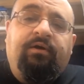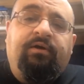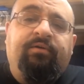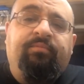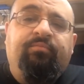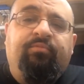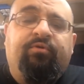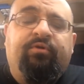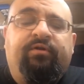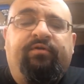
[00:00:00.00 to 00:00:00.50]

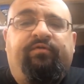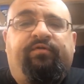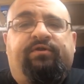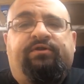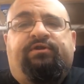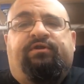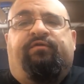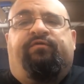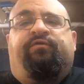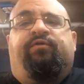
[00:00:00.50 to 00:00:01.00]
Good morning,
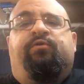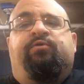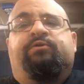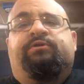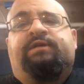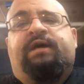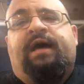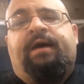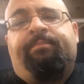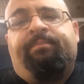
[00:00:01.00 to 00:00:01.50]
fishy
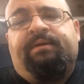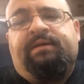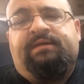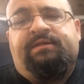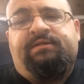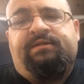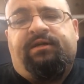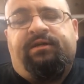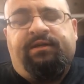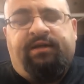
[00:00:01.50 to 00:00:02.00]
folks. Happy
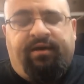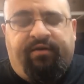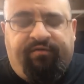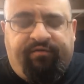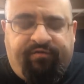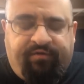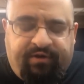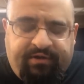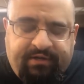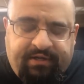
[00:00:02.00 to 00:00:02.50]
Sunday
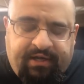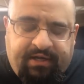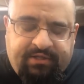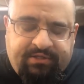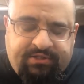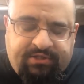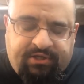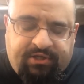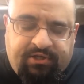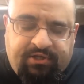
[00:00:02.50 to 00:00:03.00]
fun day
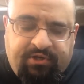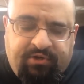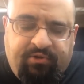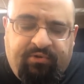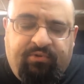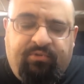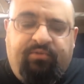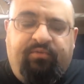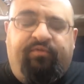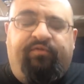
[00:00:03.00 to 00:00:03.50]
to
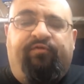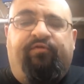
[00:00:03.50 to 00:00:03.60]
you.